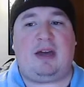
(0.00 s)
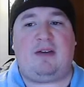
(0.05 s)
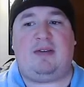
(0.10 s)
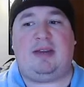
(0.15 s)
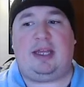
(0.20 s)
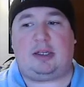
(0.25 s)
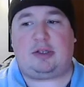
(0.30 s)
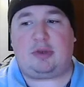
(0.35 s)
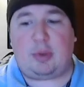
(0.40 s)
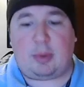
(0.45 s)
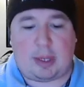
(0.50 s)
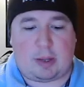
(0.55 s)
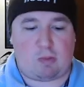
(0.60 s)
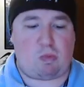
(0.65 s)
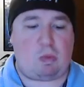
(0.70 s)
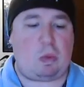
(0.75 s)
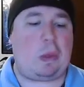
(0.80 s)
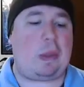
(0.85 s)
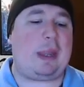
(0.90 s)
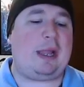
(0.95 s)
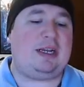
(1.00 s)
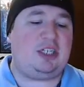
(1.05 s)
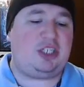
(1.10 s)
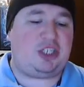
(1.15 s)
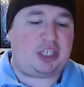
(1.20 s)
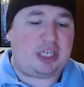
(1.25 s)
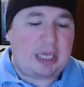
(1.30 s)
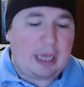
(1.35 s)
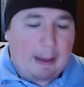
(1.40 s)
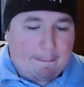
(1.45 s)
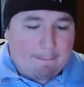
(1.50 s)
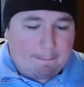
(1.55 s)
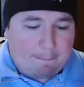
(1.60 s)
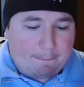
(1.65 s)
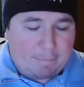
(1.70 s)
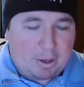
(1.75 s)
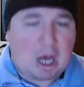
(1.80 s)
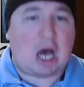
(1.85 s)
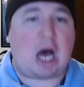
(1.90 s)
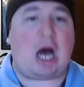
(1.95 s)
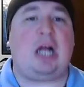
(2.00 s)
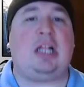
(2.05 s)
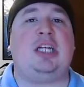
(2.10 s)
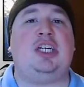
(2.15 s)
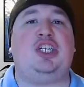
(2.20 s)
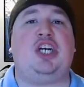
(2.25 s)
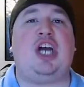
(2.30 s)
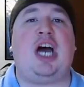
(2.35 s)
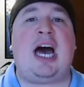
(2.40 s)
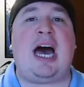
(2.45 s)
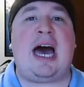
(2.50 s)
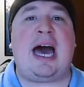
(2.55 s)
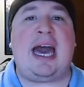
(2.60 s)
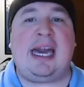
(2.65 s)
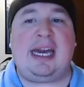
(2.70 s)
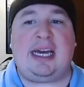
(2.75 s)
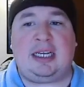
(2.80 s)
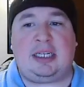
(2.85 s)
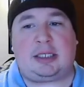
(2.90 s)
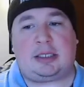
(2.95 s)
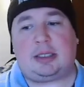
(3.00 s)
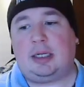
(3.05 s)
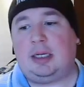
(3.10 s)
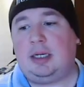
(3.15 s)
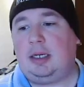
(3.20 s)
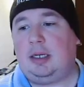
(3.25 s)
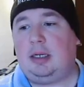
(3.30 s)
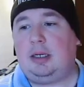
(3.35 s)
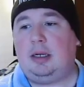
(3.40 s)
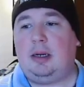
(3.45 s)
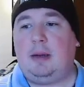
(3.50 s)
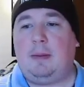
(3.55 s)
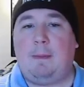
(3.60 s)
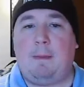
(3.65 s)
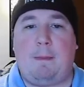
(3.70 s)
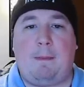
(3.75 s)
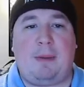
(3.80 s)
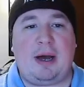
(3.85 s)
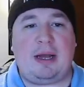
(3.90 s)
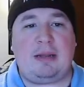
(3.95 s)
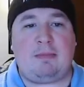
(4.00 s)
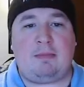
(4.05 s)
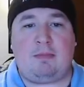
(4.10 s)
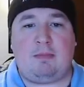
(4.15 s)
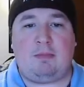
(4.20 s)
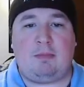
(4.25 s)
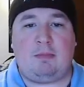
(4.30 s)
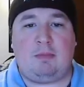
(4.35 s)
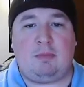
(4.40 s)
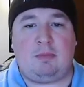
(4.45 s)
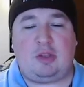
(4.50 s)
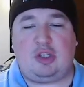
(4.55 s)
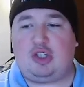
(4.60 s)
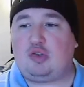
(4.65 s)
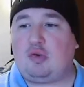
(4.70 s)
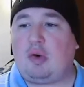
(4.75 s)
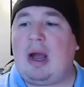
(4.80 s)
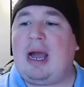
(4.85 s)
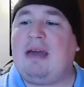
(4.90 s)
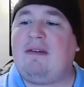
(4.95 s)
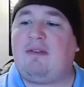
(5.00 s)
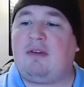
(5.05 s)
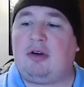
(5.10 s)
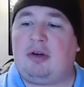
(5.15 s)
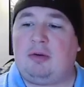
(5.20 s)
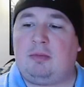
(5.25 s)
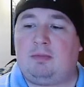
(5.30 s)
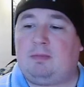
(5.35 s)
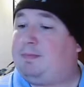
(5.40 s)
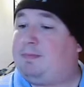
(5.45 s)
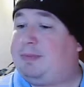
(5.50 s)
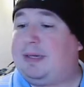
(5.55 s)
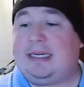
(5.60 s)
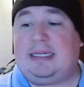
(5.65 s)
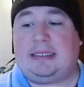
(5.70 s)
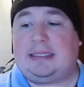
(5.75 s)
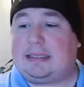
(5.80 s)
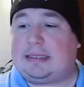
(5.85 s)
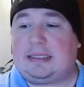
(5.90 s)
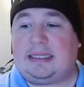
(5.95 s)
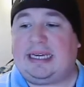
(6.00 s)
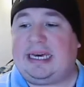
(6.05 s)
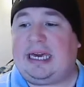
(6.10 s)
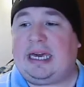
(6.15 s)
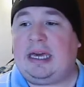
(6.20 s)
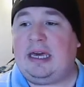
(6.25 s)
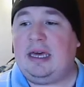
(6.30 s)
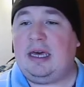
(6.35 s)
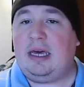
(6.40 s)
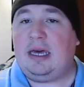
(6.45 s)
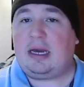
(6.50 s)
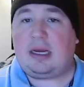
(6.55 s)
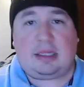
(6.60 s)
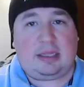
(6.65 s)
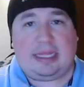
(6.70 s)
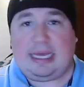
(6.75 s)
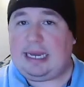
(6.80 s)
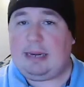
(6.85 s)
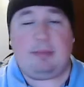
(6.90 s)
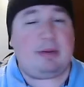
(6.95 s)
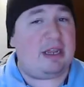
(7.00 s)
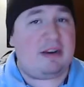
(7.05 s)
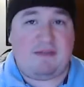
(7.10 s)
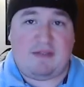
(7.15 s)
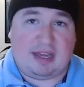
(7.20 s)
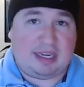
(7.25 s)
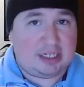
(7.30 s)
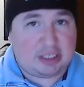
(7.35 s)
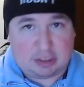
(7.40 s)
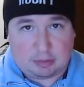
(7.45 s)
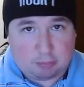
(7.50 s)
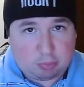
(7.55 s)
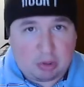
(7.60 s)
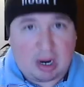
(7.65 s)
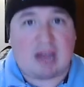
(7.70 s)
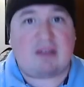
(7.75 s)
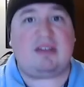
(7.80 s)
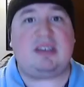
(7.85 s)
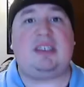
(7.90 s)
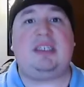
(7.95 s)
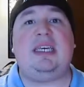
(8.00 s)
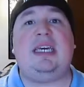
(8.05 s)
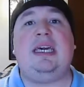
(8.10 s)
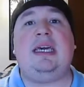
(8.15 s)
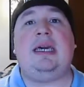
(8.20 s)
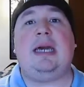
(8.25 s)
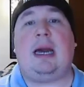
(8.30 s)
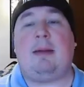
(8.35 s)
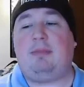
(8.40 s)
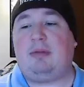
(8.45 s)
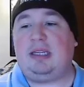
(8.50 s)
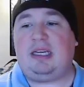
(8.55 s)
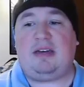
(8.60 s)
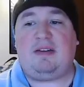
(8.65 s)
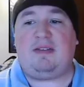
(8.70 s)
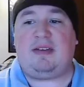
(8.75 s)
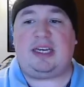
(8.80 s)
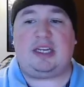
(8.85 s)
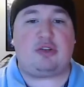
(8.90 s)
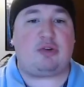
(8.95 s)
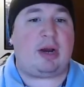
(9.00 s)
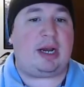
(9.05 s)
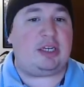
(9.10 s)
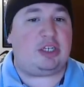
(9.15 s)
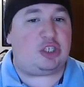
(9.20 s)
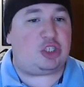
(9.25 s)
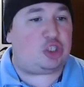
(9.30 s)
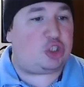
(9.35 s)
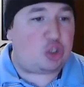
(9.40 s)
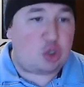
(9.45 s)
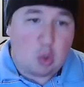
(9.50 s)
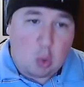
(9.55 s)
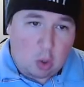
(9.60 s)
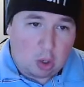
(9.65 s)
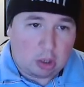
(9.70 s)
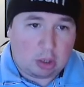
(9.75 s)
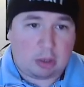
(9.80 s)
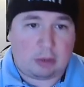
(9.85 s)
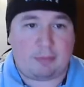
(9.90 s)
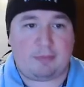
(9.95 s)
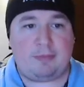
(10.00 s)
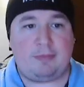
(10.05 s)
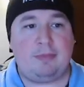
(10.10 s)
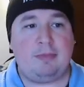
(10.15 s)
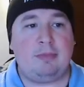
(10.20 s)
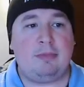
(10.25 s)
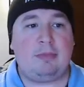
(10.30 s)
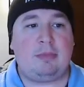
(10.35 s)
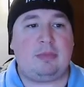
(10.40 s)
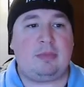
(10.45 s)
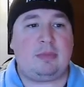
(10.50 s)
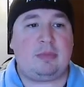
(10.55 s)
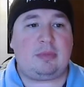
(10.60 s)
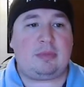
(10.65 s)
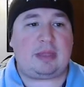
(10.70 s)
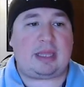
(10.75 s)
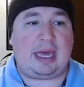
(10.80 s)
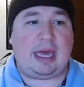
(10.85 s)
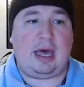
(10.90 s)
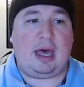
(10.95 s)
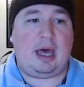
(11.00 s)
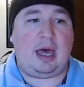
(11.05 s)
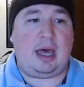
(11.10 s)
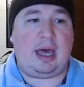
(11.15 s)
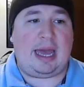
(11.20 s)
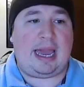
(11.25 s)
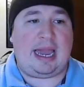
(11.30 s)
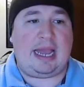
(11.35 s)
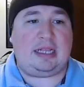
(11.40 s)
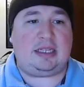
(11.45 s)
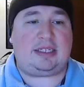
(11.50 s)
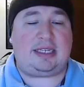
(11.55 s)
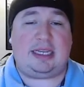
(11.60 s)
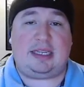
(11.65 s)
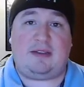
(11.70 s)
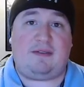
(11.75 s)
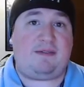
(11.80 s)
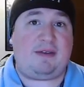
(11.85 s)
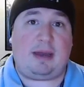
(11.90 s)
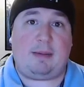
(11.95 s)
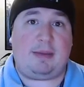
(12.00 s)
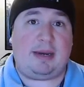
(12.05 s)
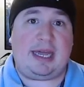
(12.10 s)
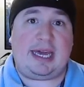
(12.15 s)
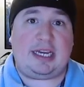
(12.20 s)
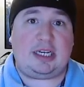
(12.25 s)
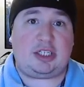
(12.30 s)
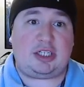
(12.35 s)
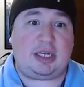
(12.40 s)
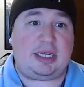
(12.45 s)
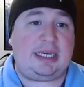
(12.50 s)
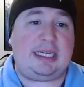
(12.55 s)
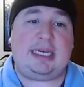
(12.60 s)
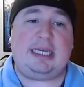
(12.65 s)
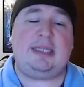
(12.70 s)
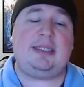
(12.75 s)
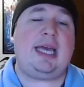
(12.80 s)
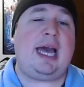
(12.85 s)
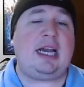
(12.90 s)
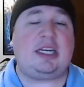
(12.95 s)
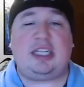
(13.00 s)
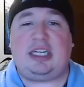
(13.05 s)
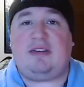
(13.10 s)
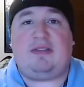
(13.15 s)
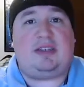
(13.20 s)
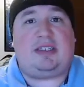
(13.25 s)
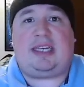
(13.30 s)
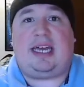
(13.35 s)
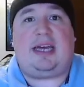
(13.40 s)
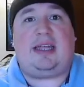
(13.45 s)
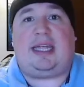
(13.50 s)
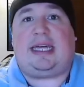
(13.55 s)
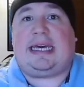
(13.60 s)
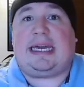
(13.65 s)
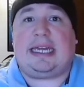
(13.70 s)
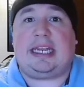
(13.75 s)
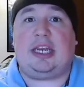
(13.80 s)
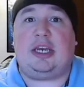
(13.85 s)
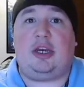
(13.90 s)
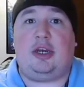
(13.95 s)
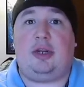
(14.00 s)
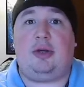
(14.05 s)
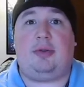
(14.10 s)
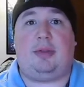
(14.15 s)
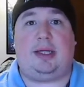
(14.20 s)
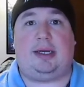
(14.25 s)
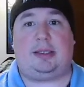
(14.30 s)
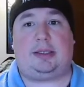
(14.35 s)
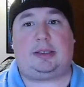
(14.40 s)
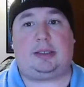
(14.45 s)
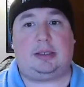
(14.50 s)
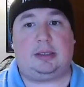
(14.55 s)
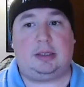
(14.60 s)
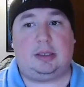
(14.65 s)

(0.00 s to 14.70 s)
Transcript: of a deal. So anyway, she apologized, but the driver basically claimed invasion of privacy. I believe he tried to sue her. Uh, and said defamation. He, he's actually even saying like he didn't do this.